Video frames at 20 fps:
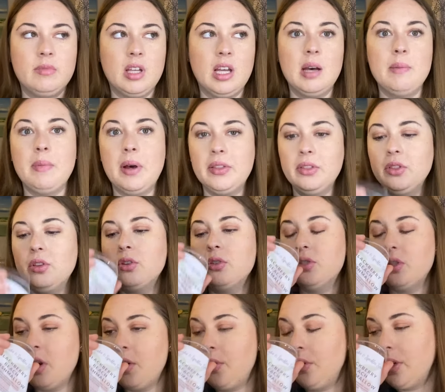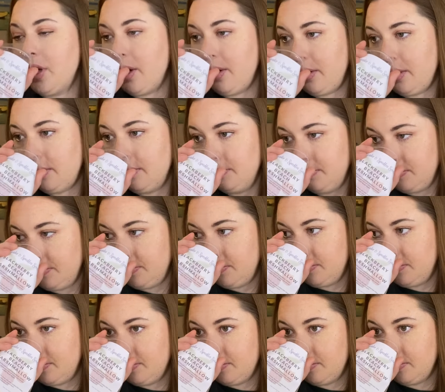a month or so ago
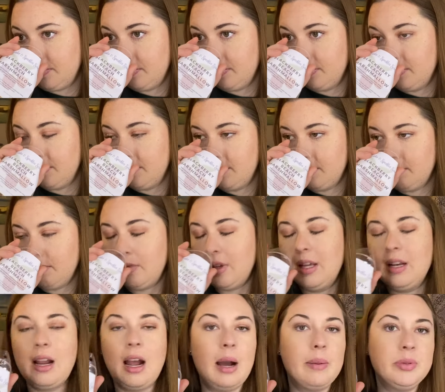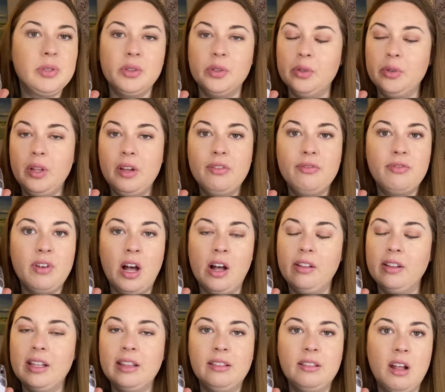and absolutely fell
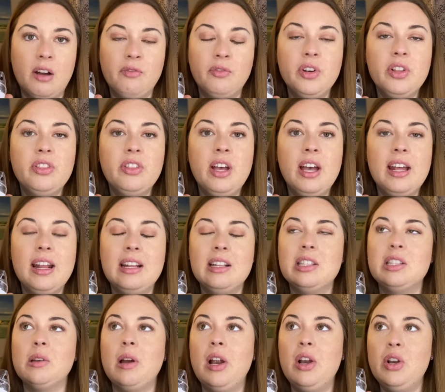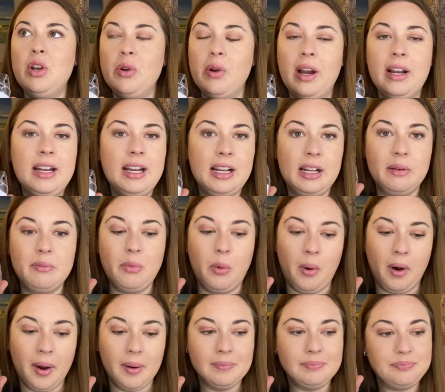in love with it. And so I knew I needed
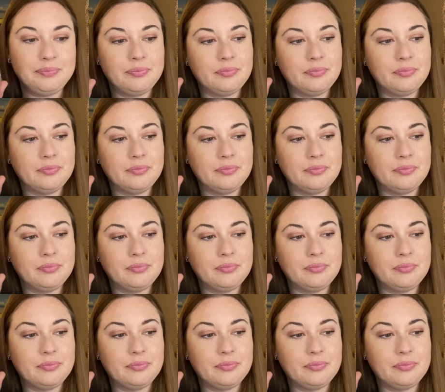more.